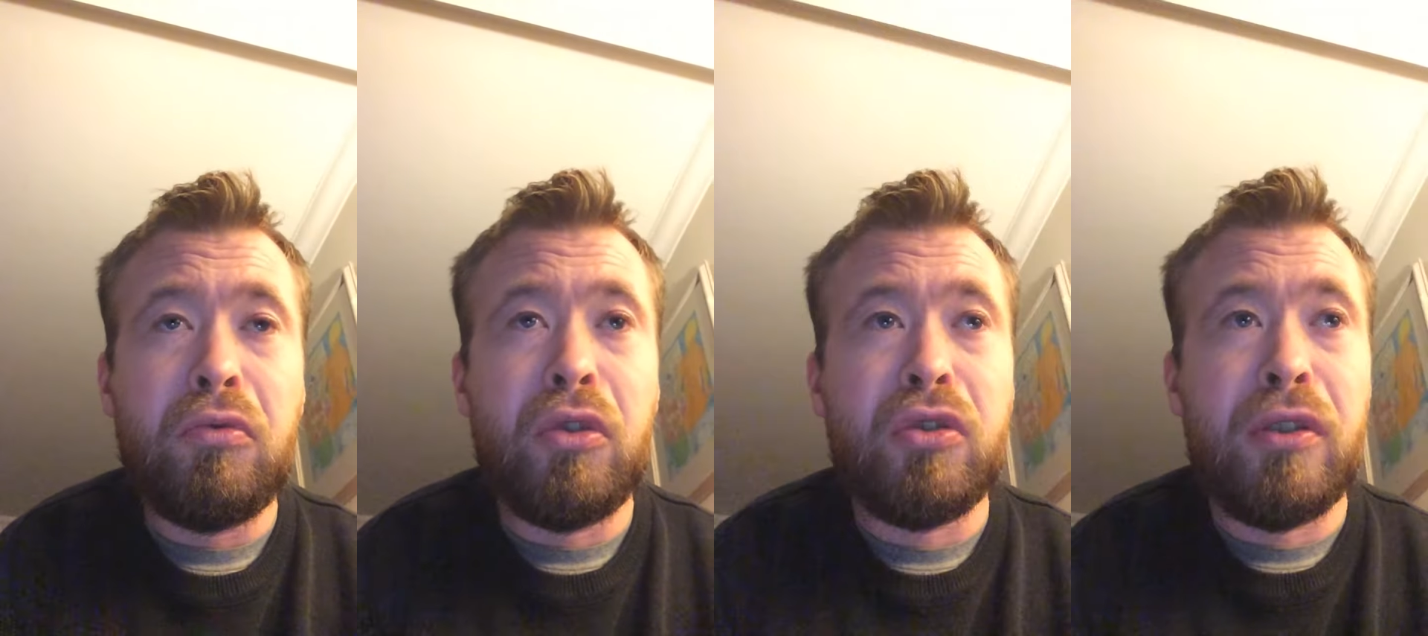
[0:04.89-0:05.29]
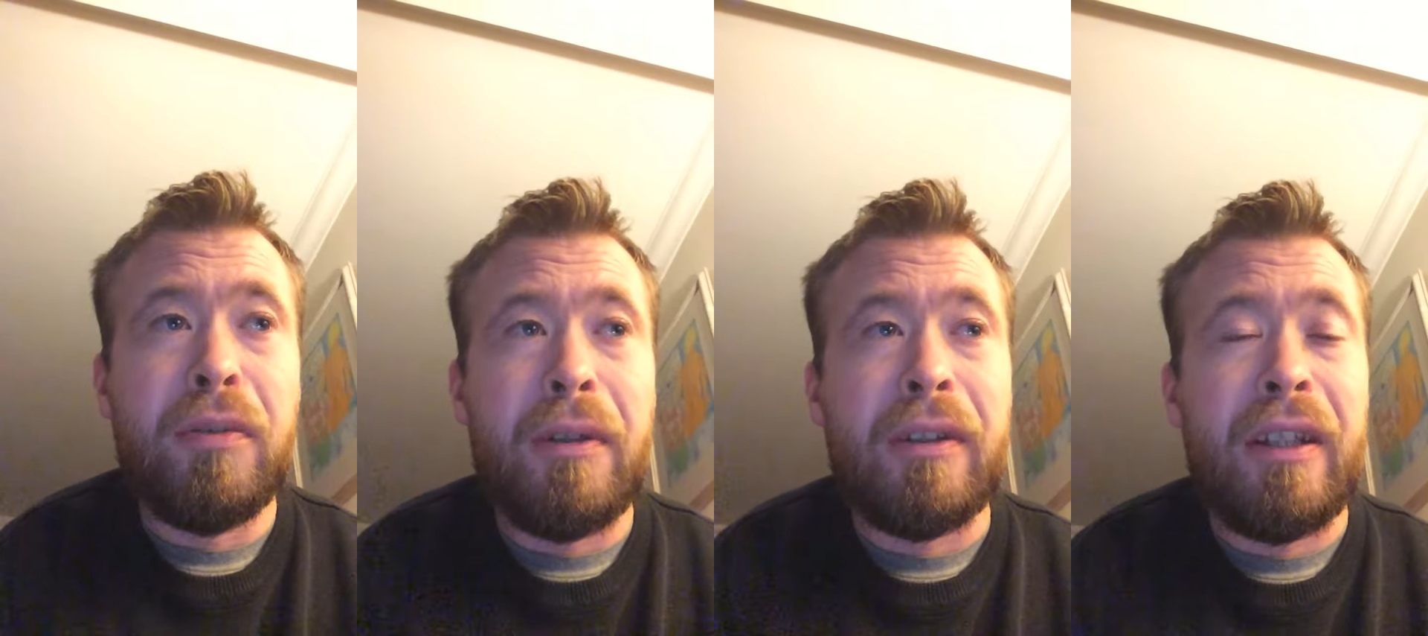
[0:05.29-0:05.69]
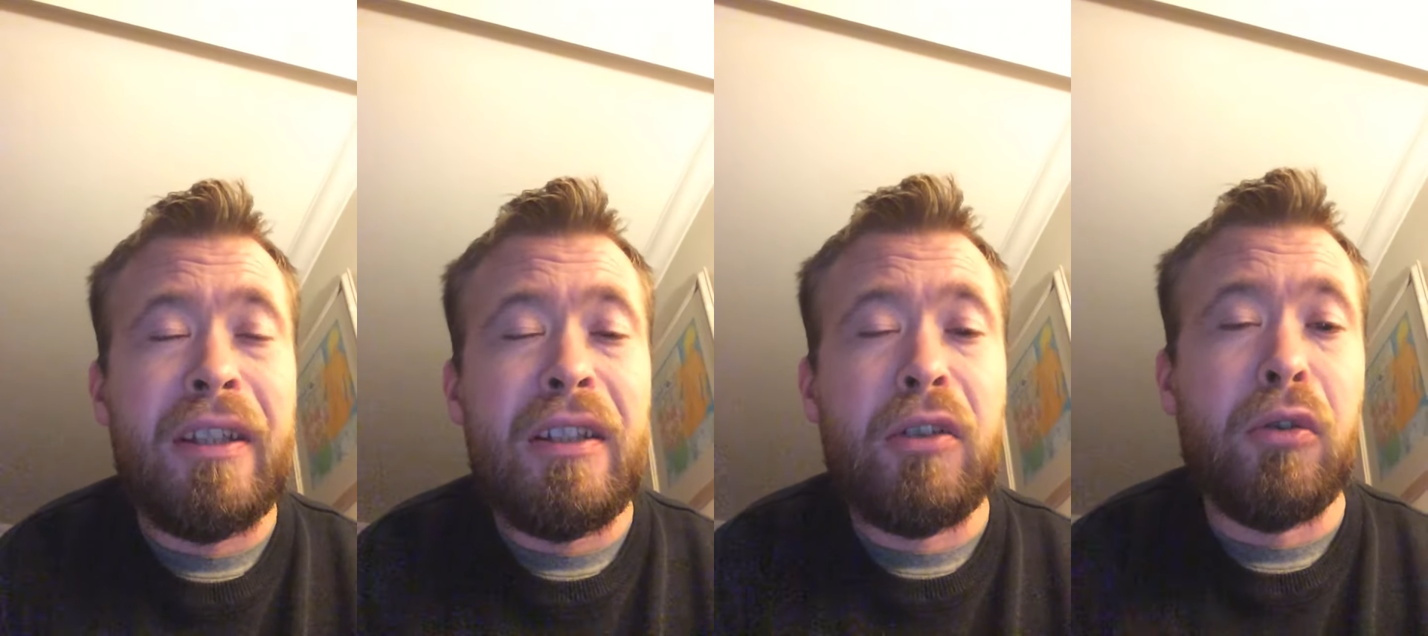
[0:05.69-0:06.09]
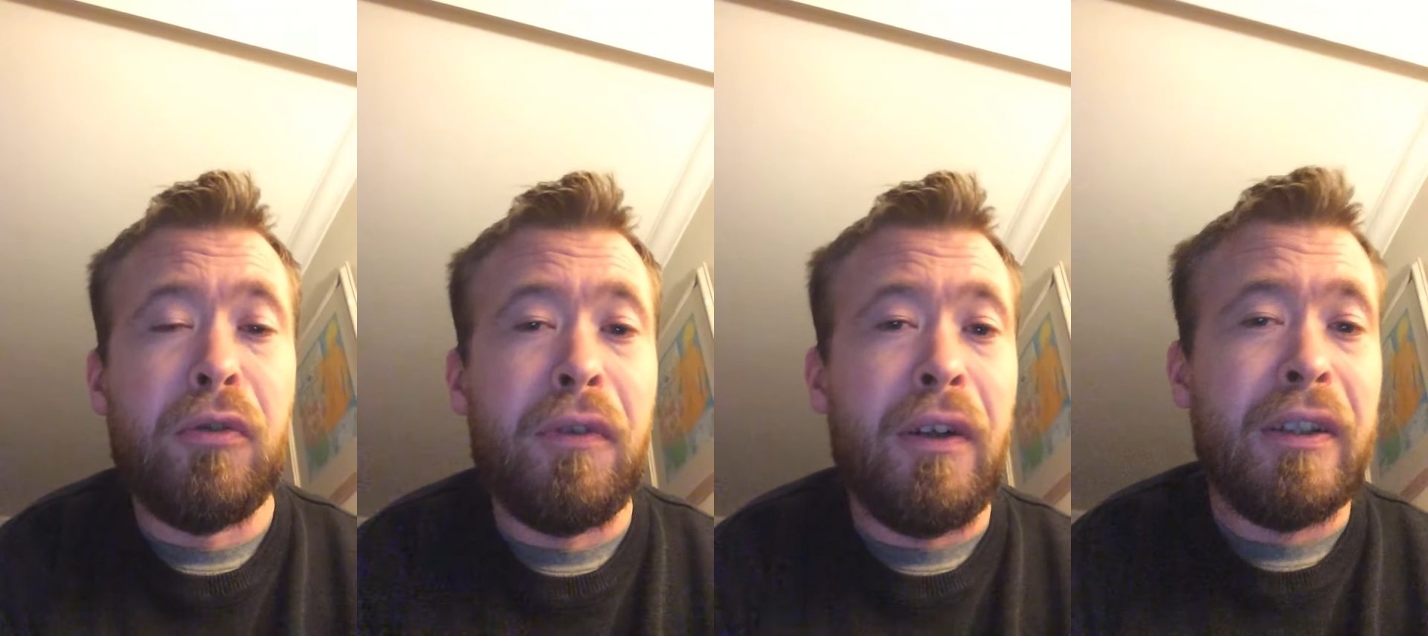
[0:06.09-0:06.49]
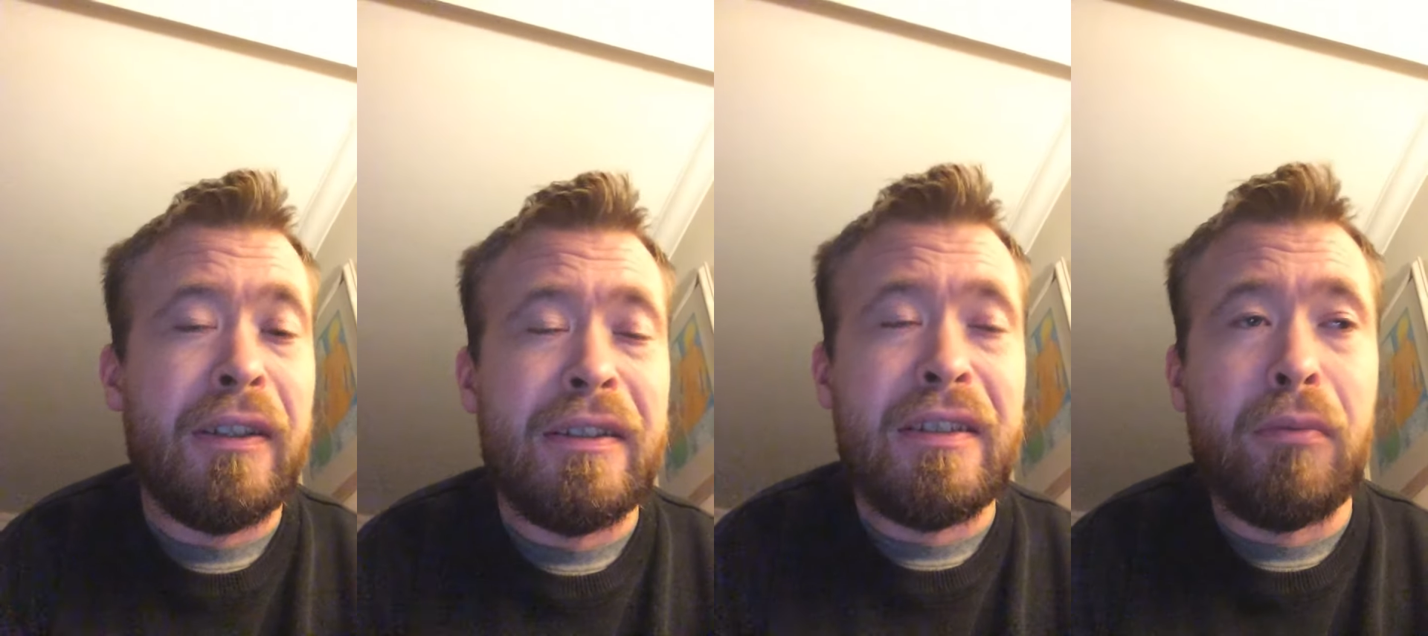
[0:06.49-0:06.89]
was trying to make the illegal fight
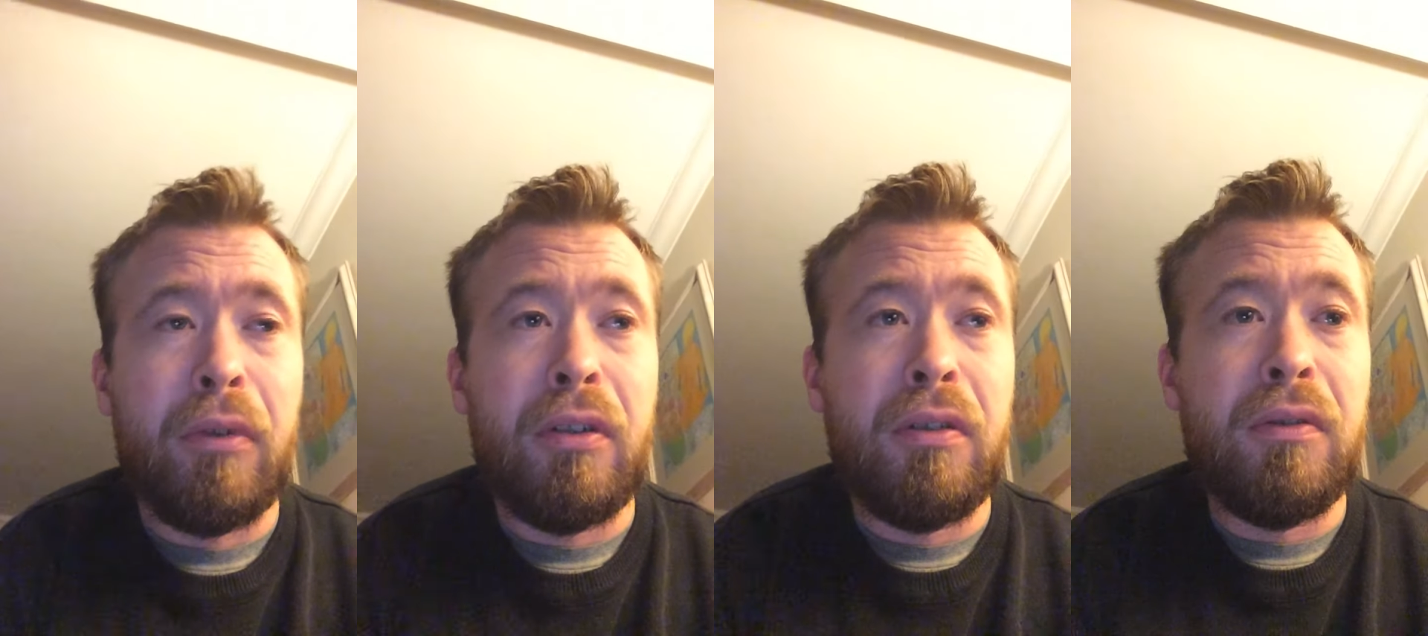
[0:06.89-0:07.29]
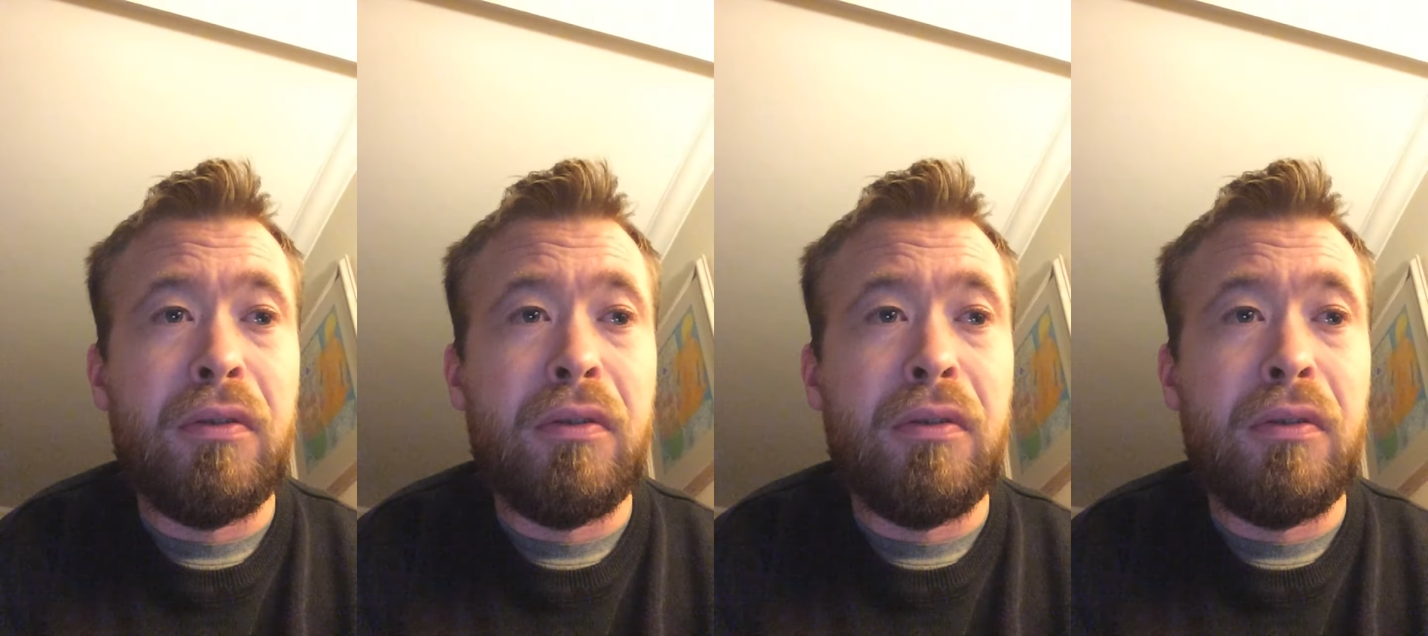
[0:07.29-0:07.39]
against someone